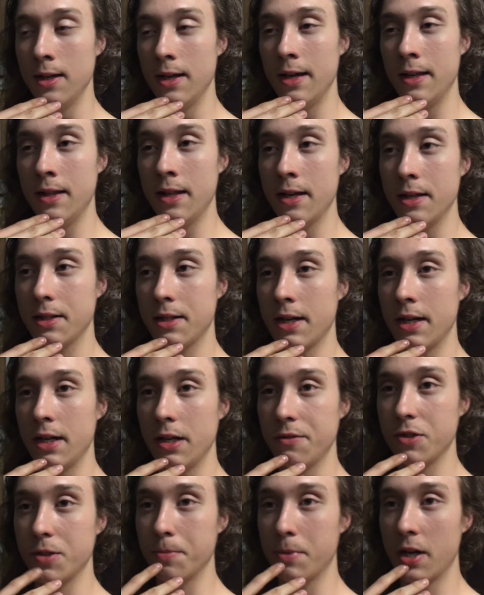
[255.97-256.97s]
And that kind
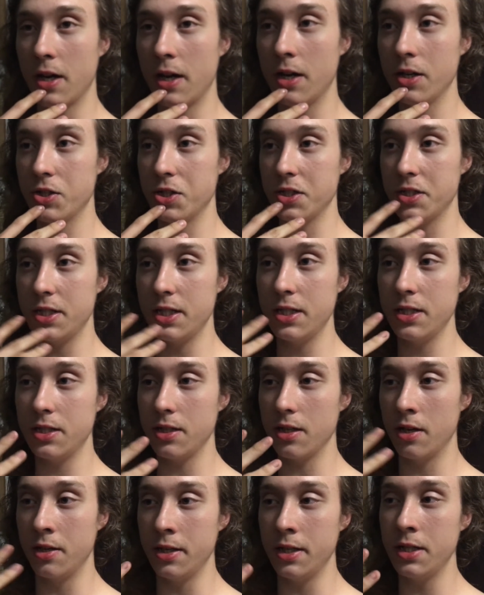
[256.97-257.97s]
of subconscious
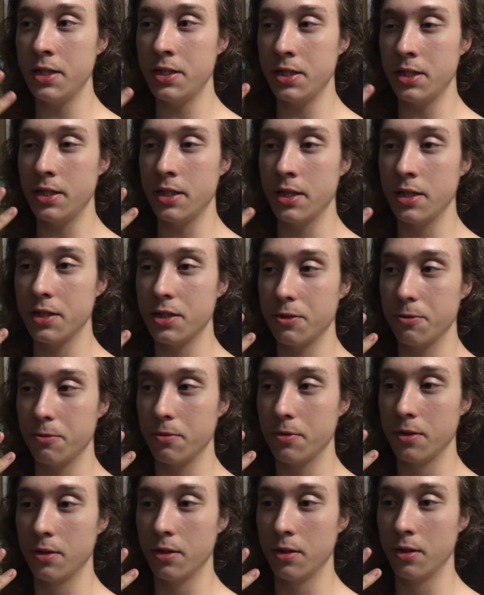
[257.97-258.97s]
uneasiness,
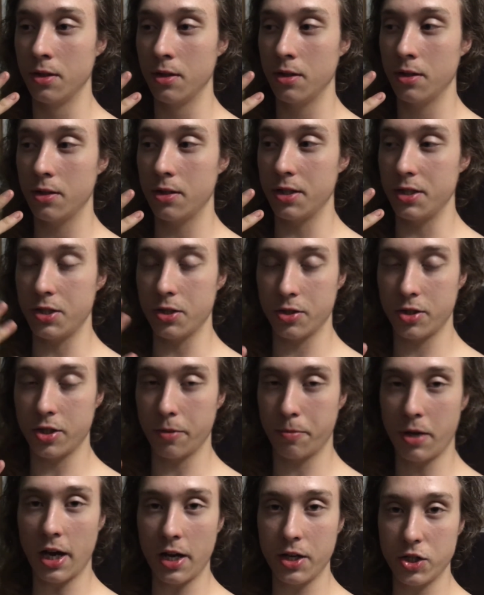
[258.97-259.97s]
because your
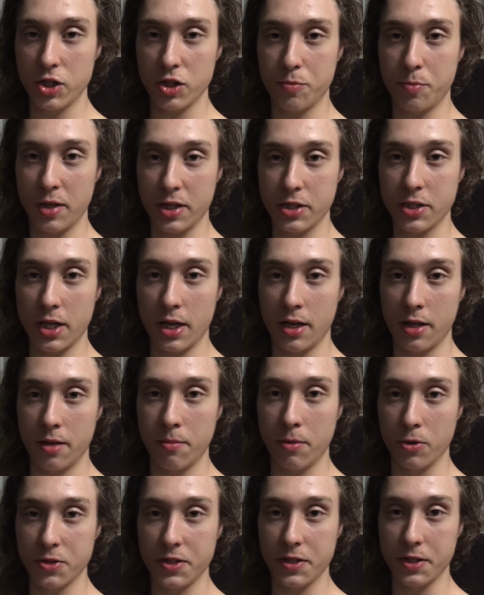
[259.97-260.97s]
subconscious picks up on it
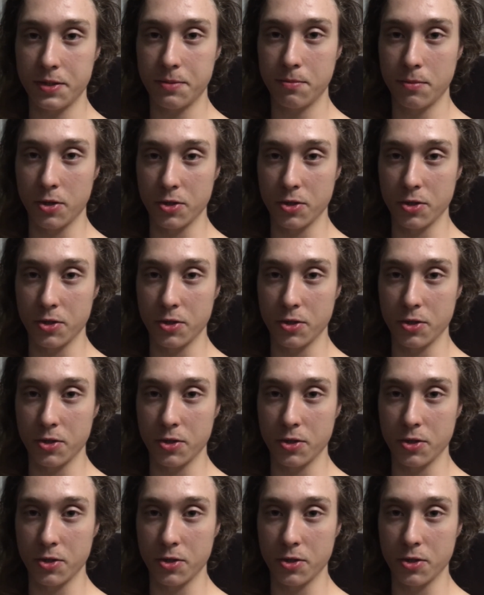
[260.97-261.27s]
most of